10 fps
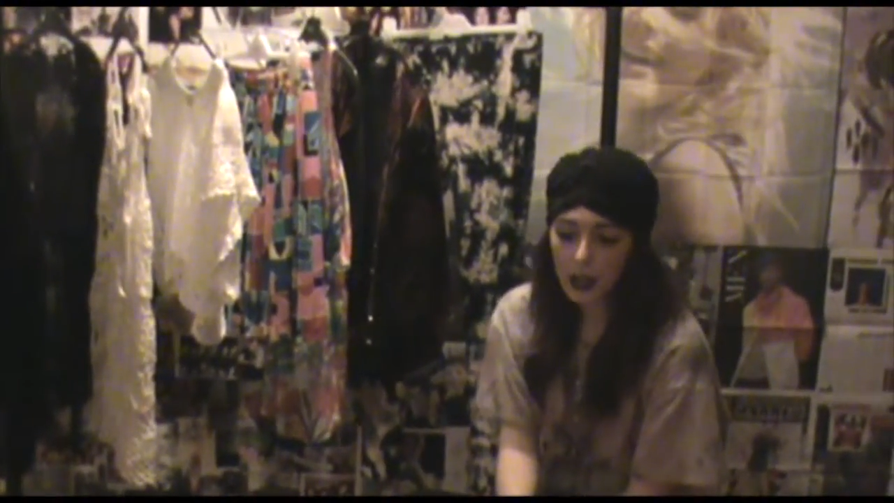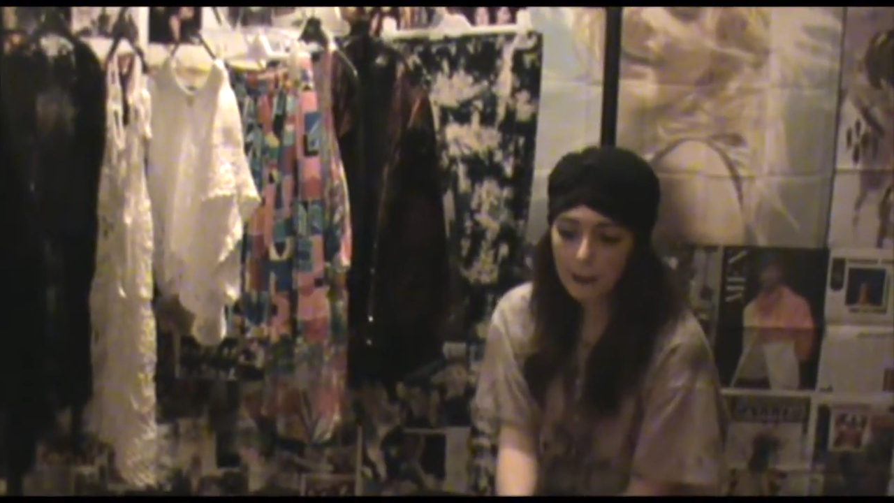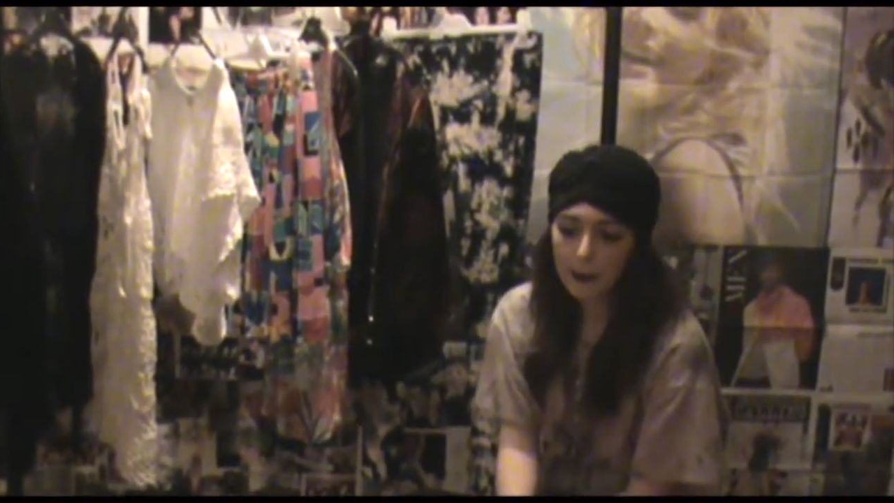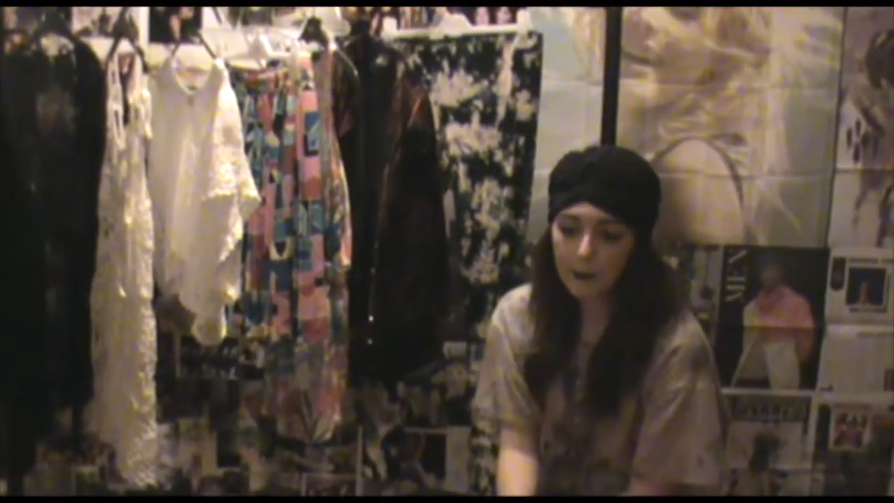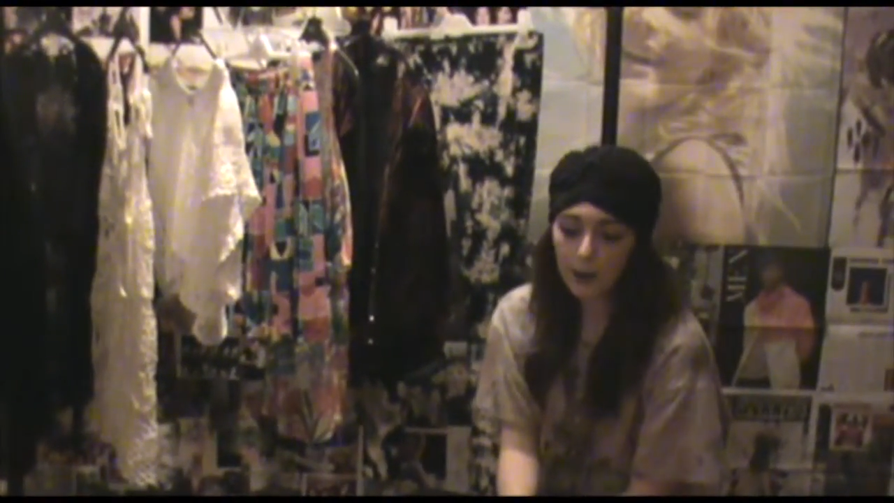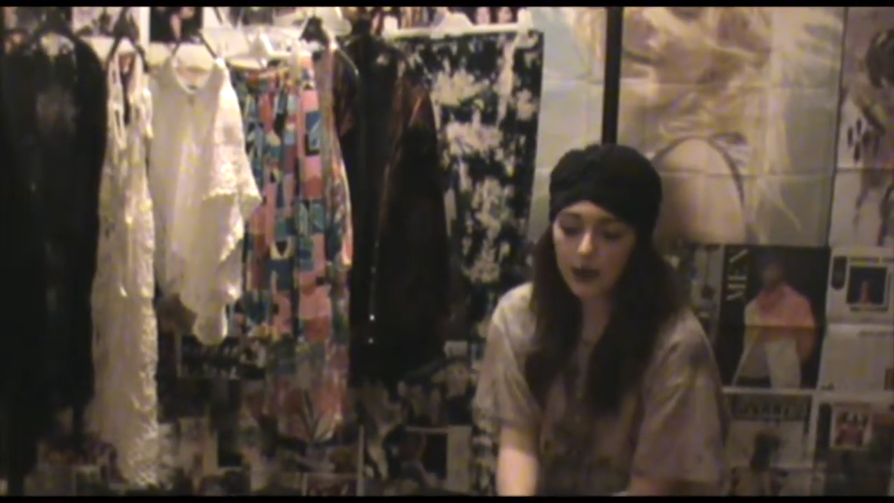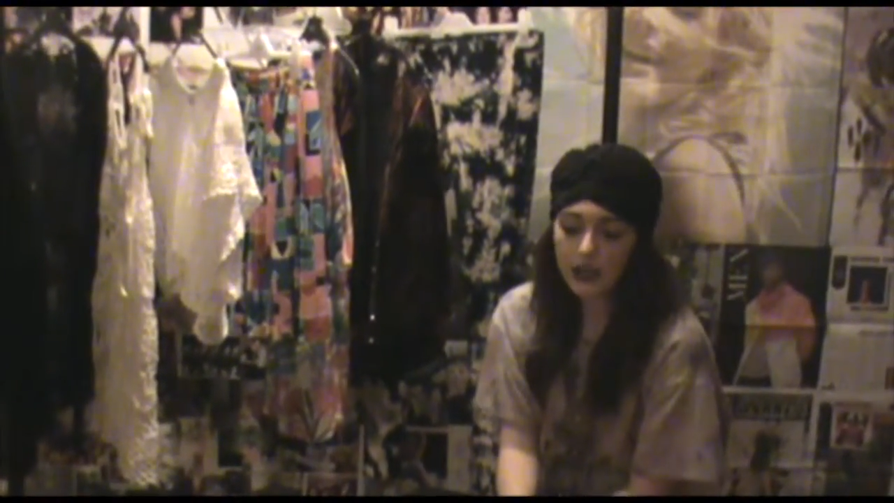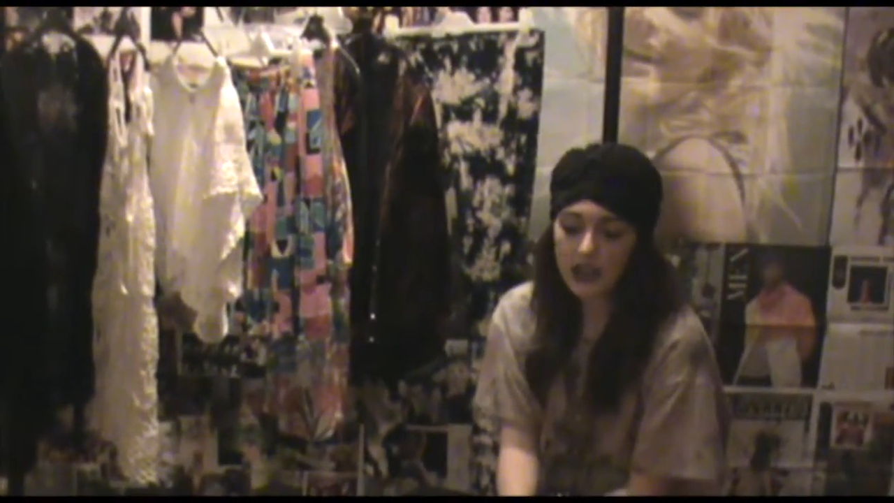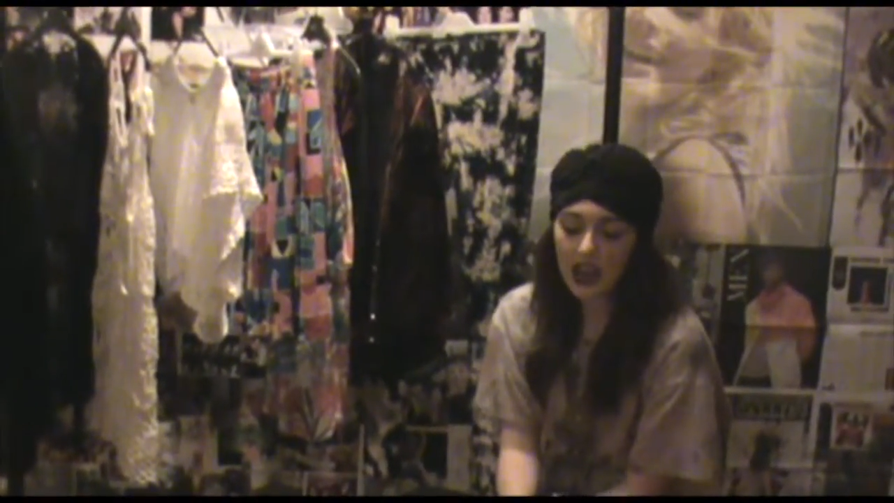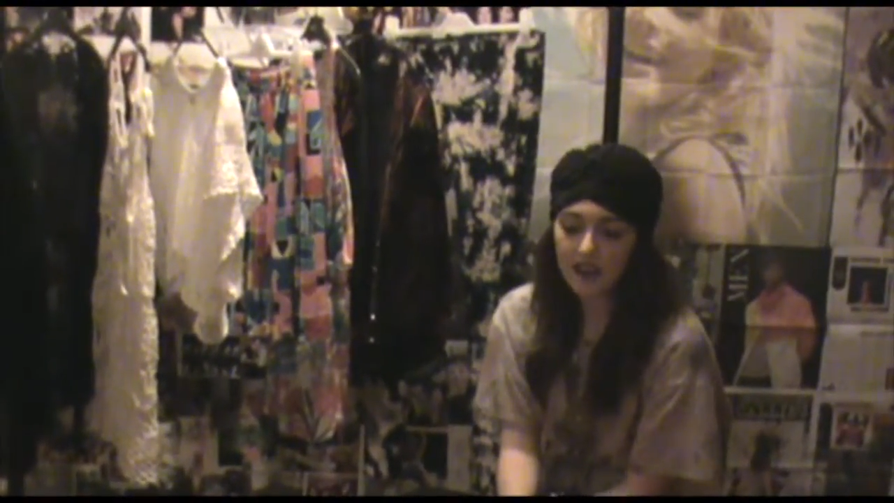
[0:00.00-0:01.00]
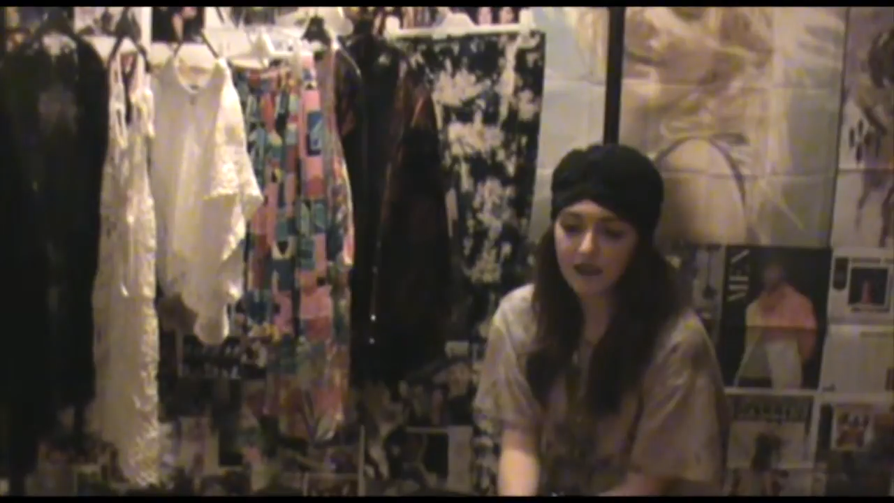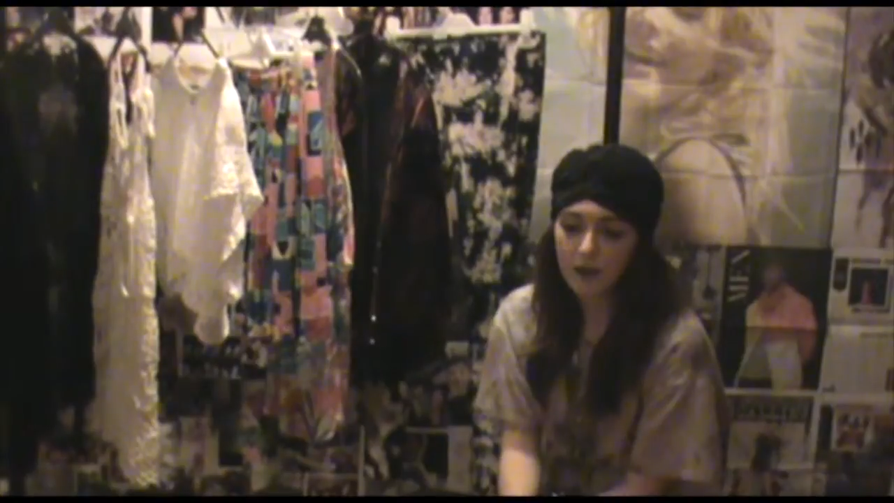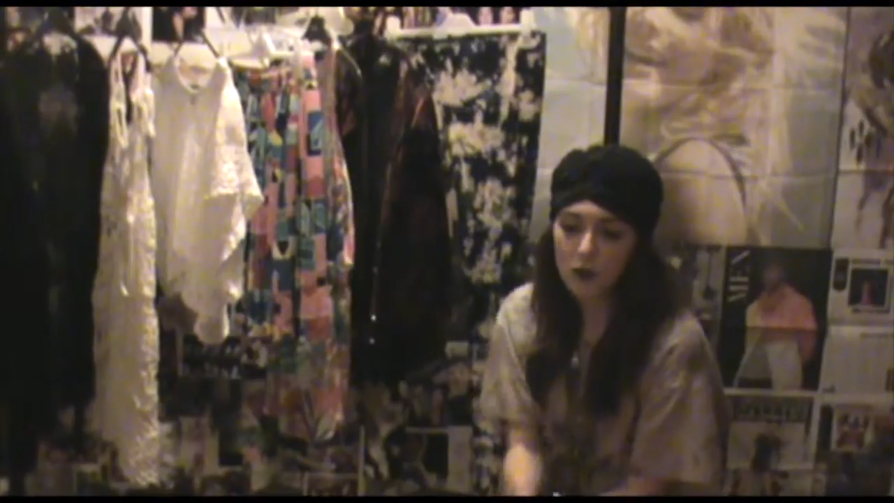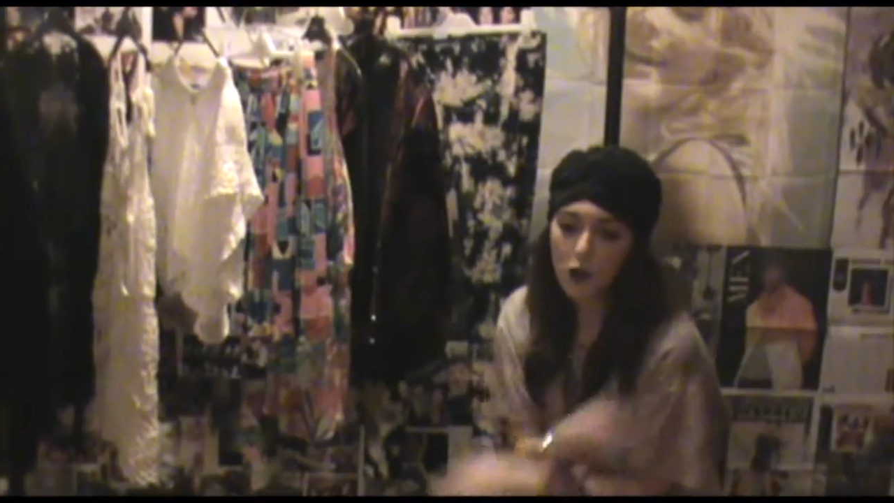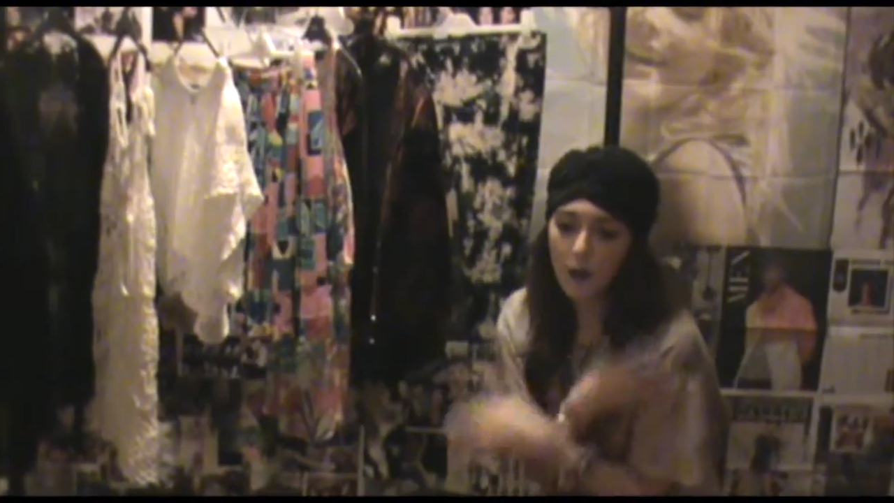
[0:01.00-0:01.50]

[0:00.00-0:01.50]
people need to have more